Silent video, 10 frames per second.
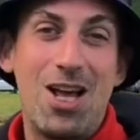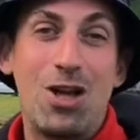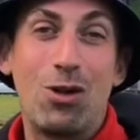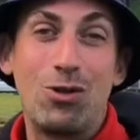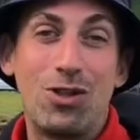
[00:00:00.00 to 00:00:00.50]

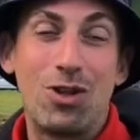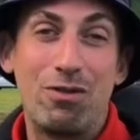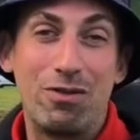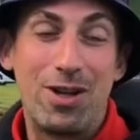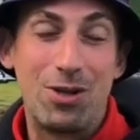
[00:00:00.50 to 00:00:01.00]
go to
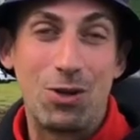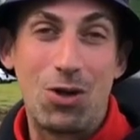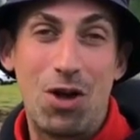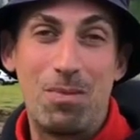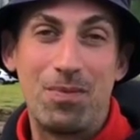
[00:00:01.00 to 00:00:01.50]

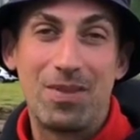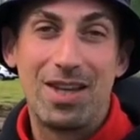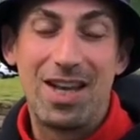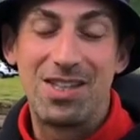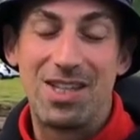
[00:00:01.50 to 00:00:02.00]
thecoffeevine.com
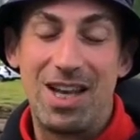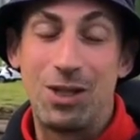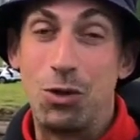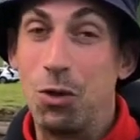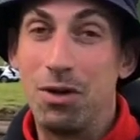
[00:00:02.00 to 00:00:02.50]
and select
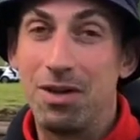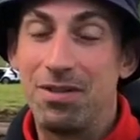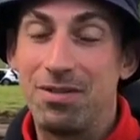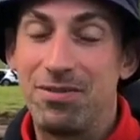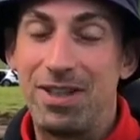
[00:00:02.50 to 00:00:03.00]
your
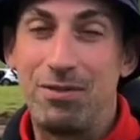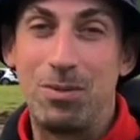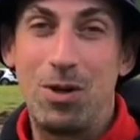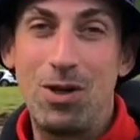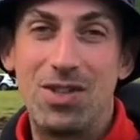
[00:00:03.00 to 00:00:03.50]
favorite
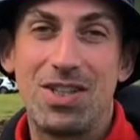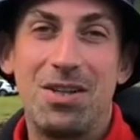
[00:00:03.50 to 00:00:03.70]
box,